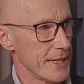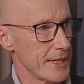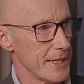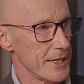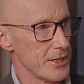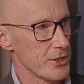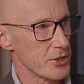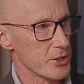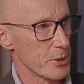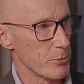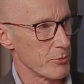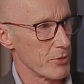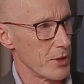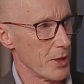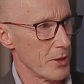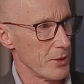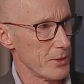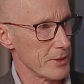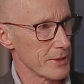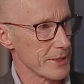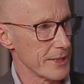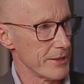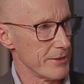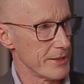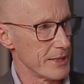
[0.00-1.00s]
a leadership
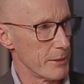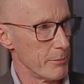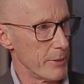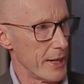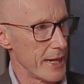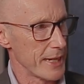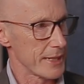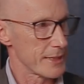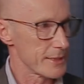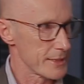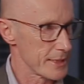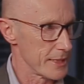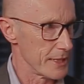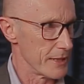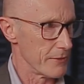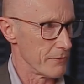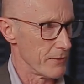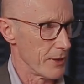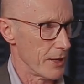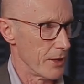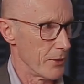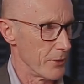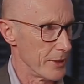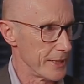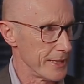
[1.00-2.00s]
role here in the bank,
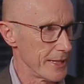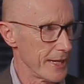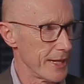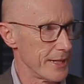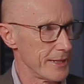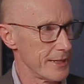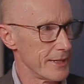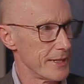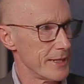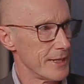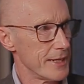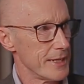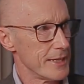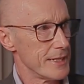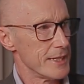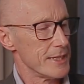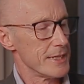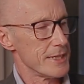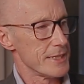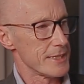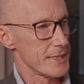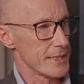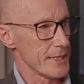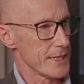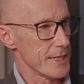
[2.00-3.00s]
CFO and then
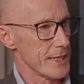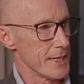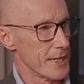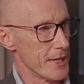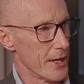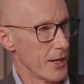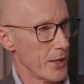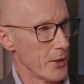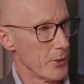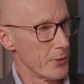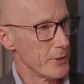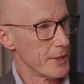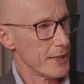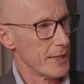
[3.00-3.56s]
CEO.